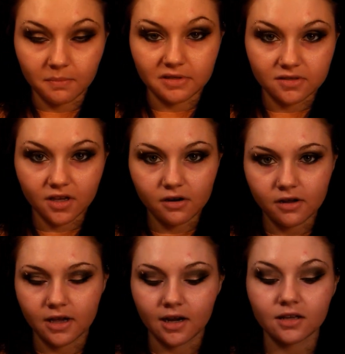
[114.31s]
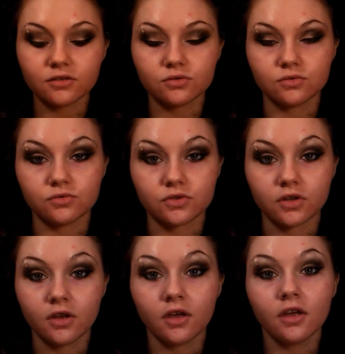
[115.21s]
mascara, and I use
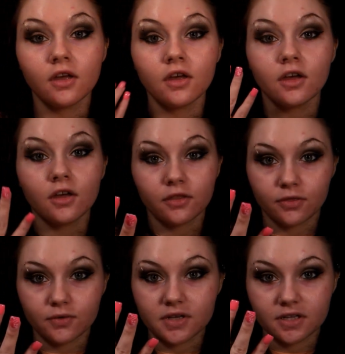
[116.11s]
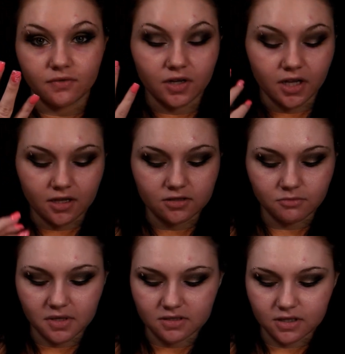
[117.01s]
3 different kinds of
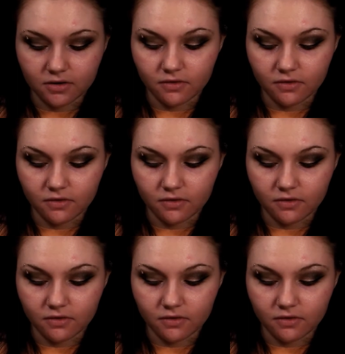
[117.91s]
mascara.